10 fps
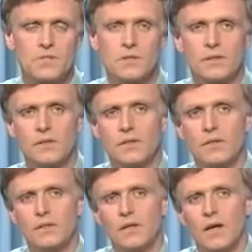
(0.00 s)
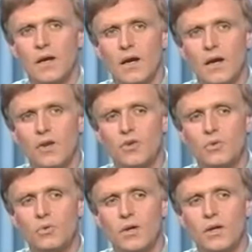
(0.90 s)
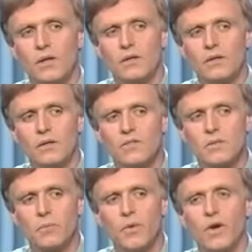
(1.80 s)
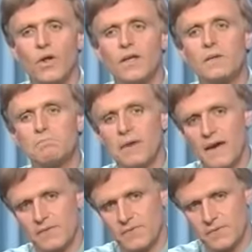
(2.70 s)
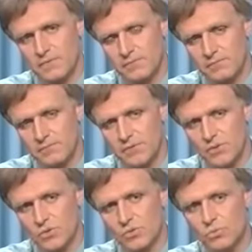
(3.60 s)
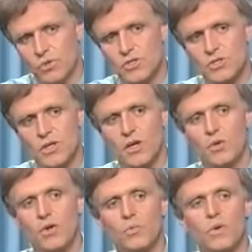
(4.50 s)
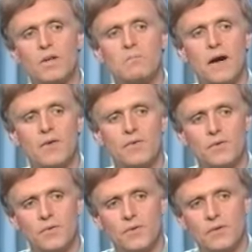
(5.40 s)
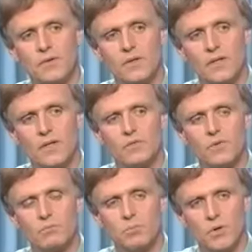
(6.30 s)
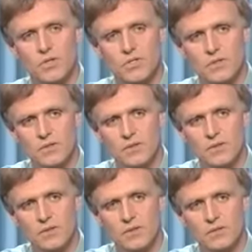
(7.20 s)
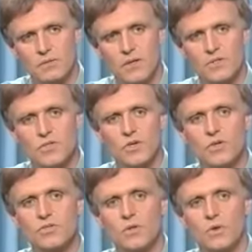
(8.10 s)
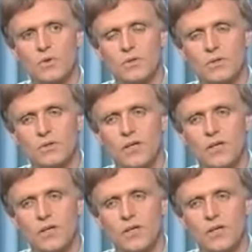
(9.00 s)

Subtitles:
consider perhaps doing something we call hip baths. which you can read about in different books,